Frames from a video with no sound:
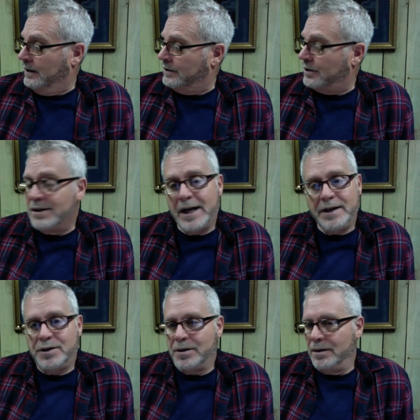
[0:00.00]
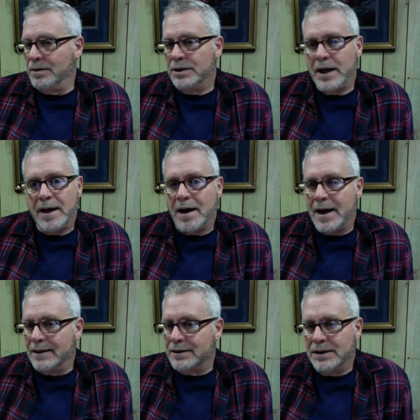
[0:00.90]
So stay true, stay
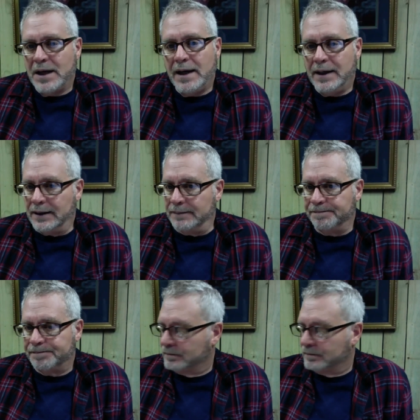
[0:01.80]
hot, stay in.